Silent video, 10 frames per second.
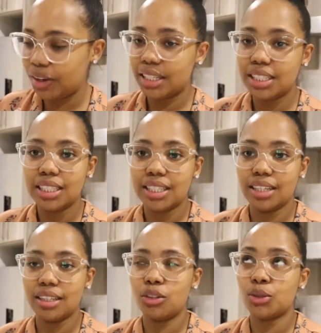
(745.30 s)
find
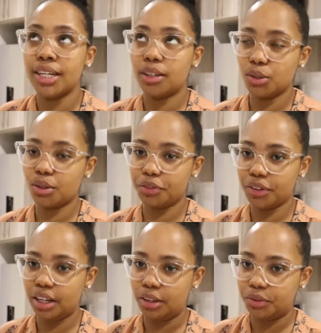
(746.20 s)
anything. Lucinda was looking for
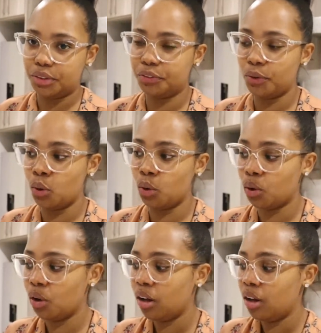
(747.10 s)
an outfit
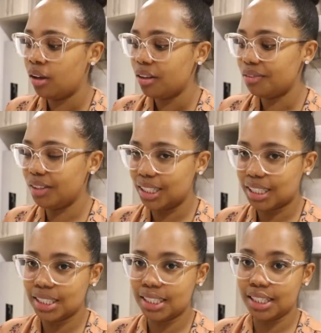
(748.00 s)
for
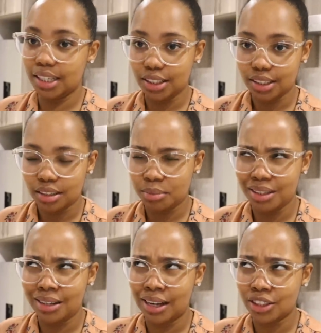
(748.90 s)
Vanessa's dinner, I
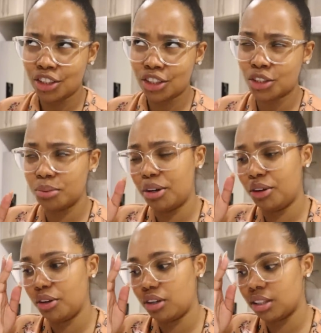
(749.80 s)
mean lunch
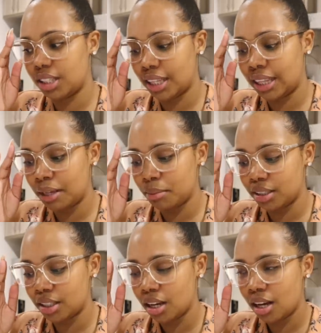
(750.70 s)
tomorrow, because the theme
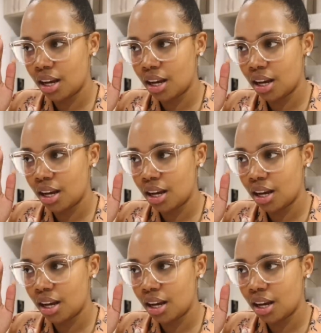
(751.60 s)
is